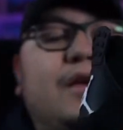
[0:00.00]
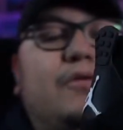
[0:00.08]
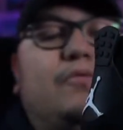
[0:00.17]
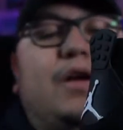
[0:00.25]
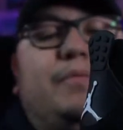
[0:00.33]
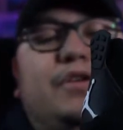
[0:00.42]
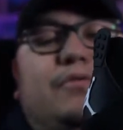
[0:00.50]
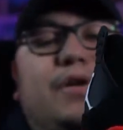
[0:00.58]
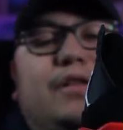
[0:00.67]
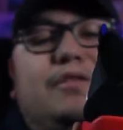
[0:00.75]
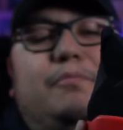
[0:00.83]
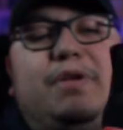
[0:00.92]
wrapping
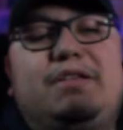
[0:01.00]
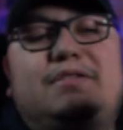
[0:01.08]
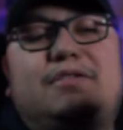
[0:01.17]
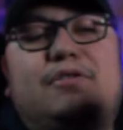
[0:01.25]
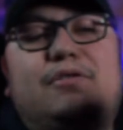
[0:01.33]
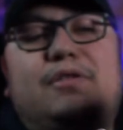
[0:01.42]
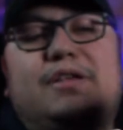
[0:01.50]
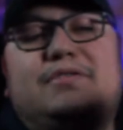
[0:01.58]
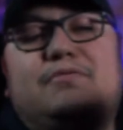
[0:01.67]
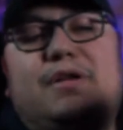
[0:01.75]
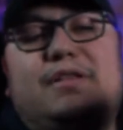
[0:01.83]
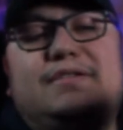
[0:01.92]
around the midsole,
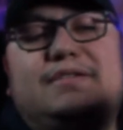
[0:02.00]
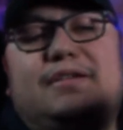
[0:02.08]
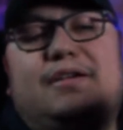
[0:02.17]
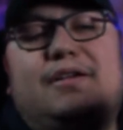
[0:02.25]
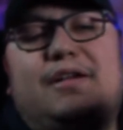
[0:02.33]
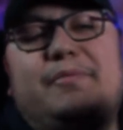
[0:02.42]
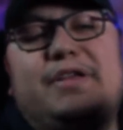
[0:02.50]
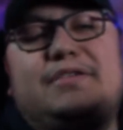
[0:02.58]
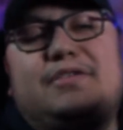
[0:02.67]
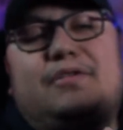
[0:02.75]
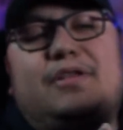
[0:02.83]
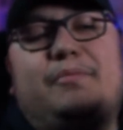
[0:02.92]
as well as the
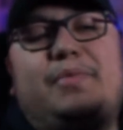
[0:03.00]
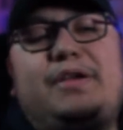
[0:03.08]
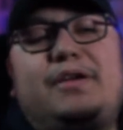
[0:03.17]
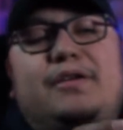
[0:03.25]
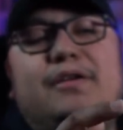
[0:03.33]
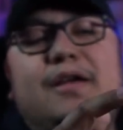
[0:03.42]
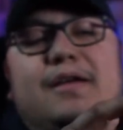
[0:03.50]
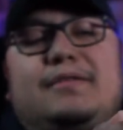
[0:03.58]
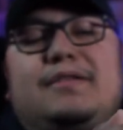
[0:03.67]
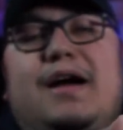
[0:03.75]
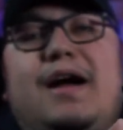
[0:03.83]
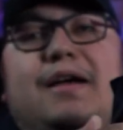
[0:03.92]
midsole up here,
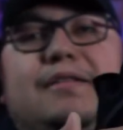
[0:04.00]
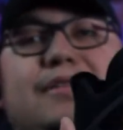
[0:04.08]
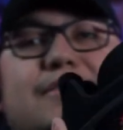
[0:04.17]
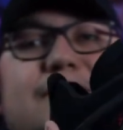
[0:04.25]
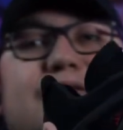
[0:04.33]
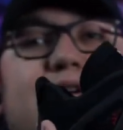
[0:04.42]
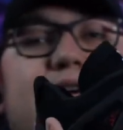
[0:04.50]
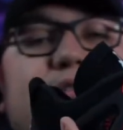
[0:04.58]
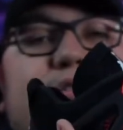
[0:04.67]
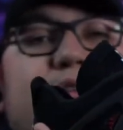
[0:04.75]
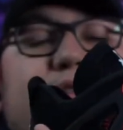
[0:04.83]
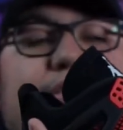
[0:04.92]
the eyelets
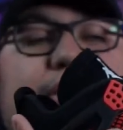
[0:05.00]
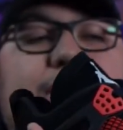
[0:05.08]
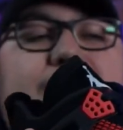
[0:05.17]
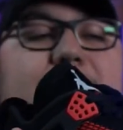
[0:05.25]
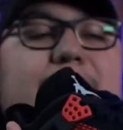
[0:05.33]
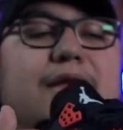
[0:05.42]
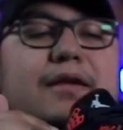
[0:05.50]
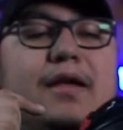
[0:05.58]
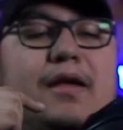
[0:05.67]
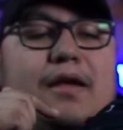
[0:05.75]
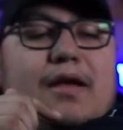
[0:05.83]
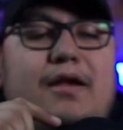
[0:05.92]
underneath the netting,
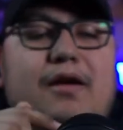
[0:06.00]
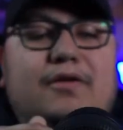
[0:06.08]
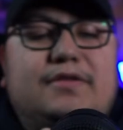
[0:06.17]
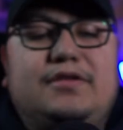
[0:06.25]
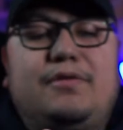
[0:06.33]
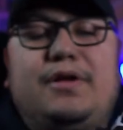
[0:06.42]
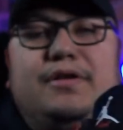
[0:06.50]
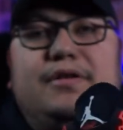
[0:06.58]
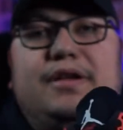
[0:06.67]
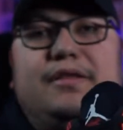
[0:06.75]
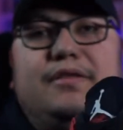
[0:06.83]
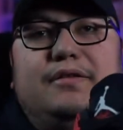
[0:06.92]
and also
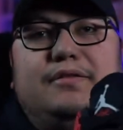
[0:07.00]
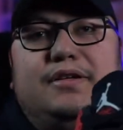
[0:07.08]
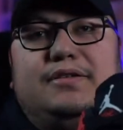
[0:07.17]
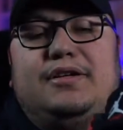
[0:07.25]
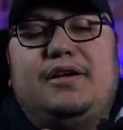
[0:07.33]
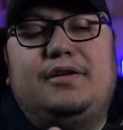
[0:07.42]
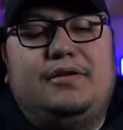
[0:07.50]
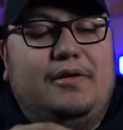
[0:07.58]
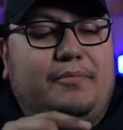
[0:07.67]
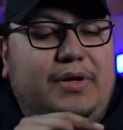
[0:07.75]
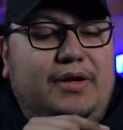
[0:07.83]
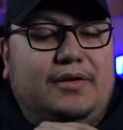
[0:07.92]
underneath the tongue
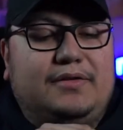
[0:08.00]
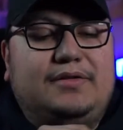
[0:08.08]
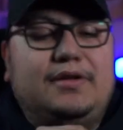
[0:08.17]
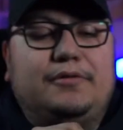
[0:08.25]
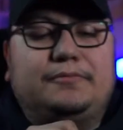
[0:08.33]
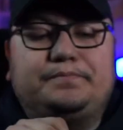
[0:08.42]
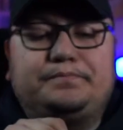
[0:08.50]
up here. So